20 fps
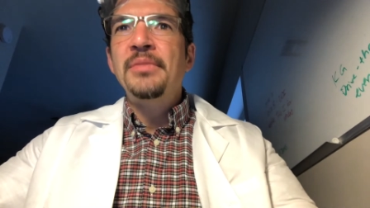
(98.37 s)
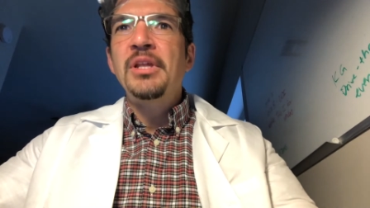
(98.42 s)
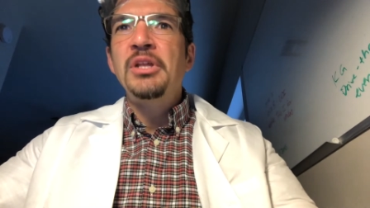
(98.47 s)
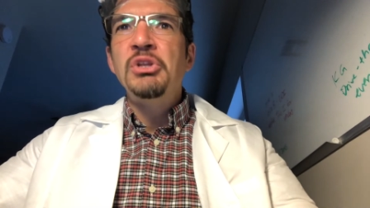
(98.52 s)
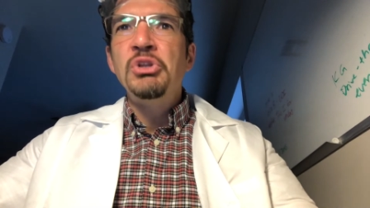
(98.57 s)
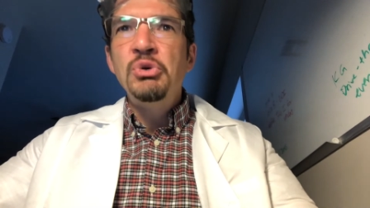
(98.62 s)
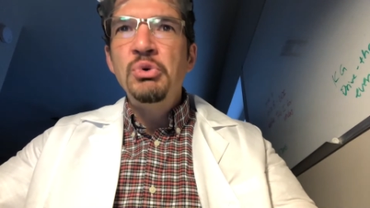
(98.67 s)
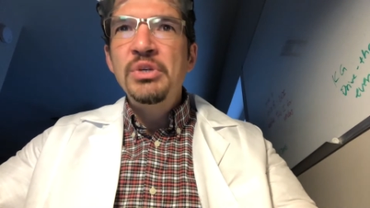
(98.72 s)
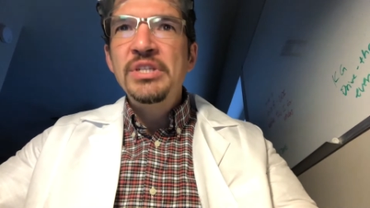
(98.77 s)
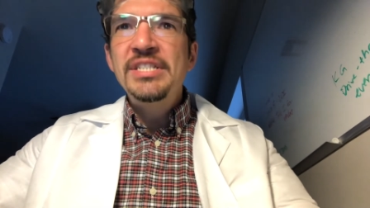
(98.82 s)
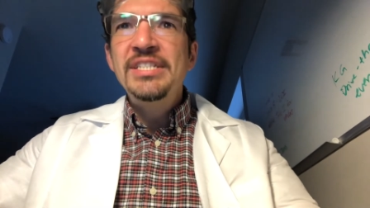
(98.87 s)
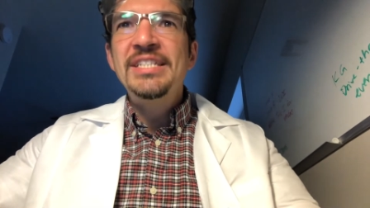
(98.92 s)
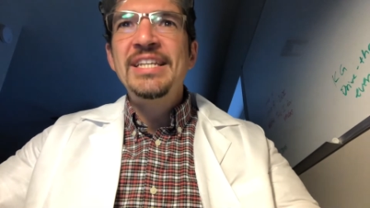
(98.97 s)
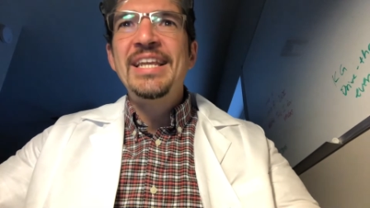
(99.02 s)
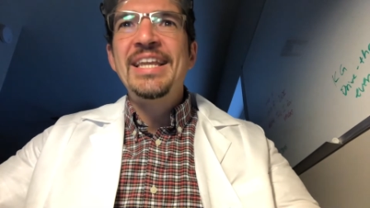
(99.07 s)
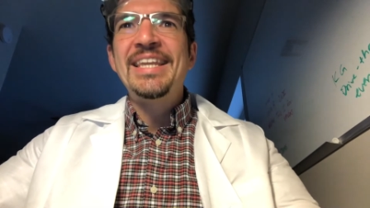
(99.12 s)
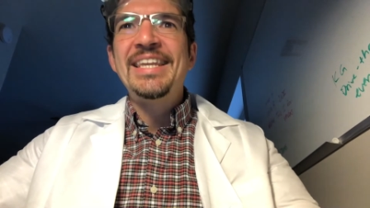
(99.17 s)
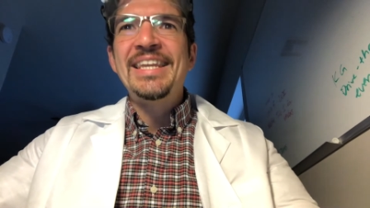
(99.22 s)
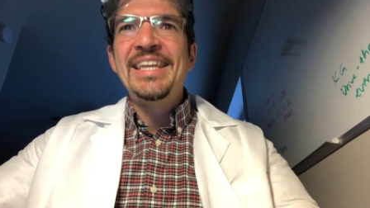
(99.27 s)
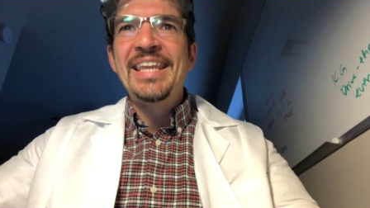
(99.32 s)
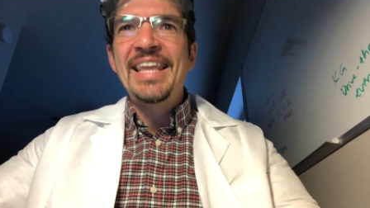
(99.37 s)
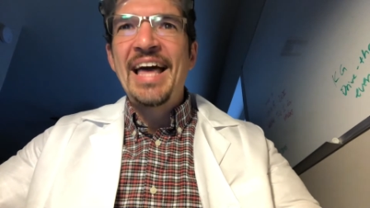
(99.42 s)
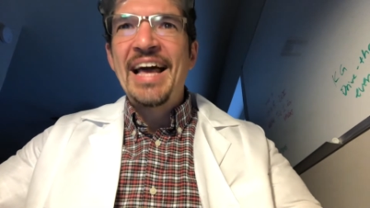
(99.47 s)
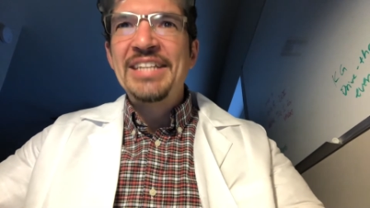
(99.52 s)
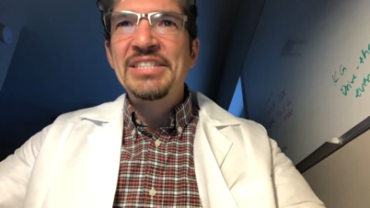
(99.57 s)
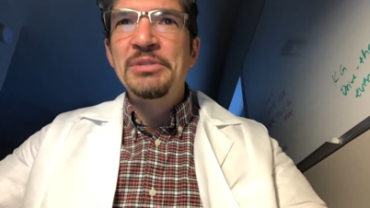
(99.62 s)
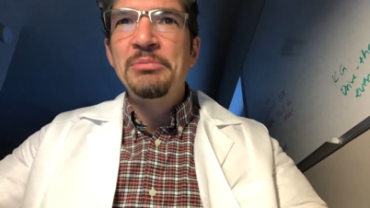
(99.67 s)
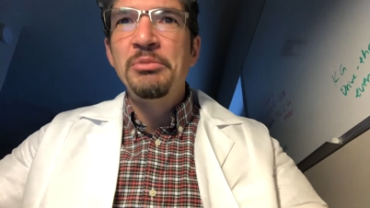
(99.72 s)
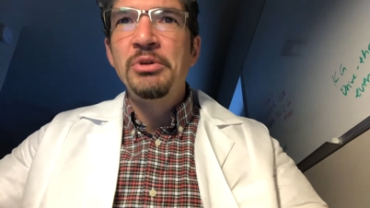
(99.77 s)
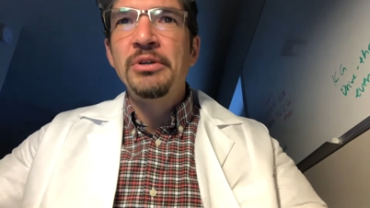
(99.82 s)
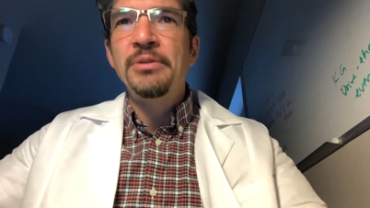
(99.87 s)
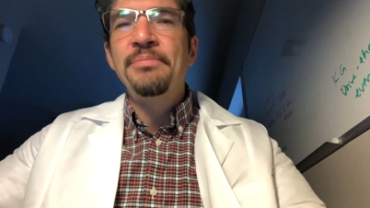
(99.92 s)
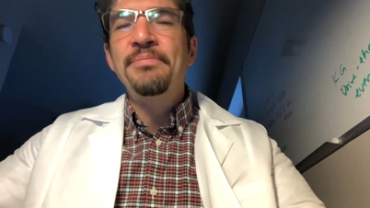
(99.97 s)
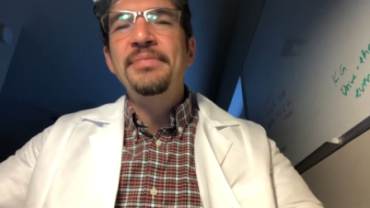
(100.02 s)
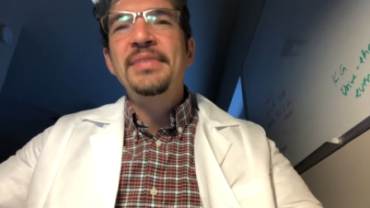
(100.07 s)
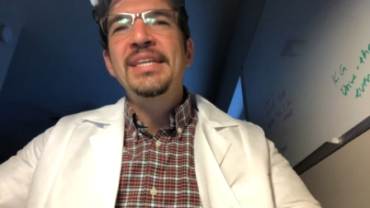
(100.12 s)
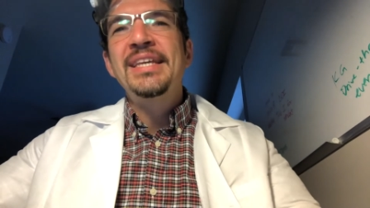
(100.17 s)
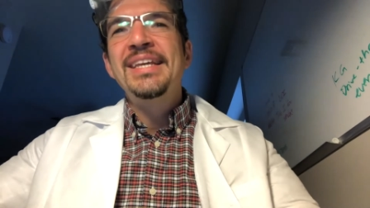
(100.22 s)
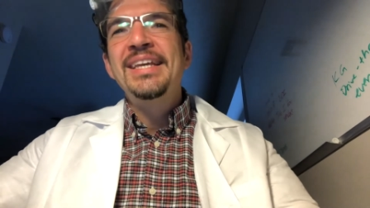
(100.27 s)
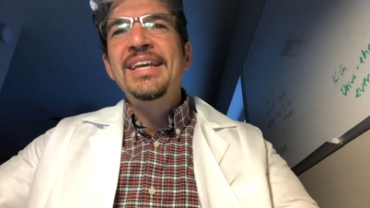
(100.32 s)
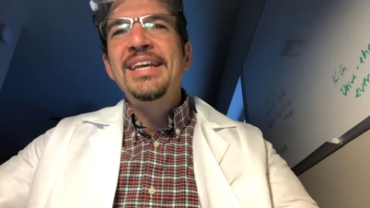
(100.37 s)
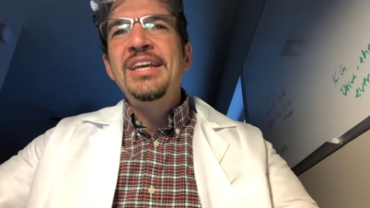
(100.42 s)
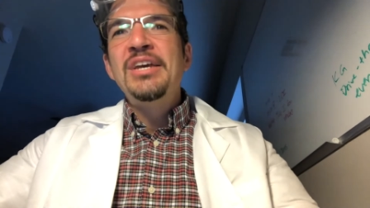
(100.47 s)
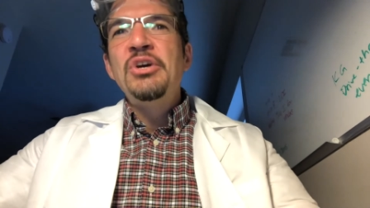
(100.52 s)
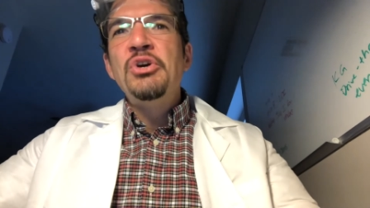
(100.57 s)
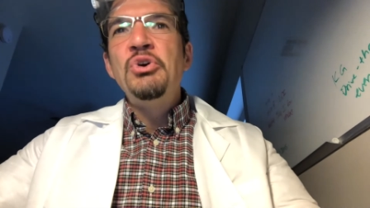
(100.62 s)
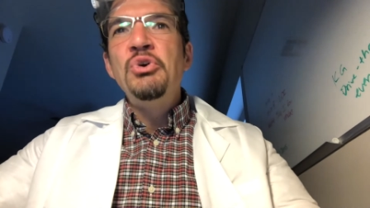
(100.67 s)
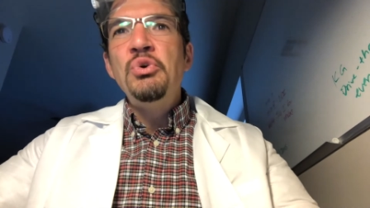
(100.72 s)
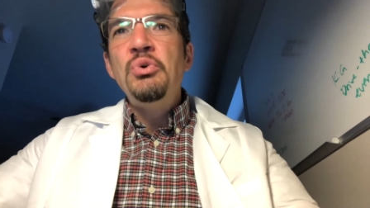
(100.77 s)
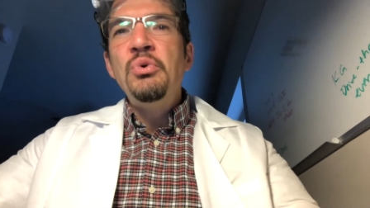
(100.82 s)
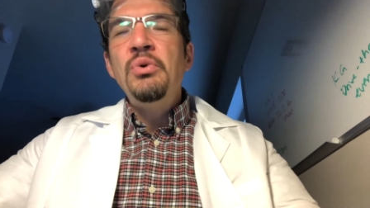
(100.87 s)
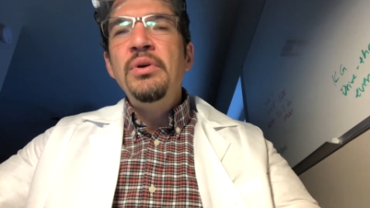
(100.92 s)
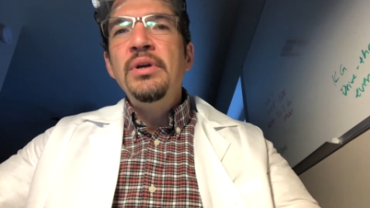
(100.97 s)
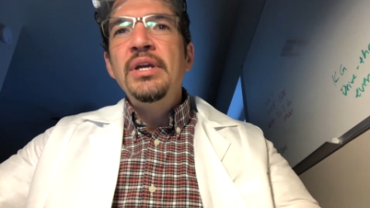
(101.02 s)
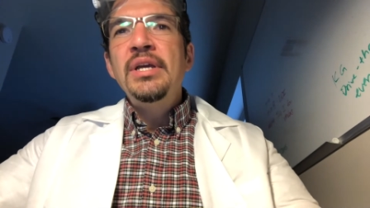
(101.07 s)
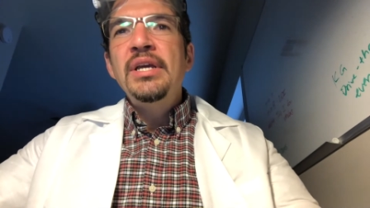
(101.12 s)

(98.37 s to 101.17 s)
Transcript: Lewis Latimer, who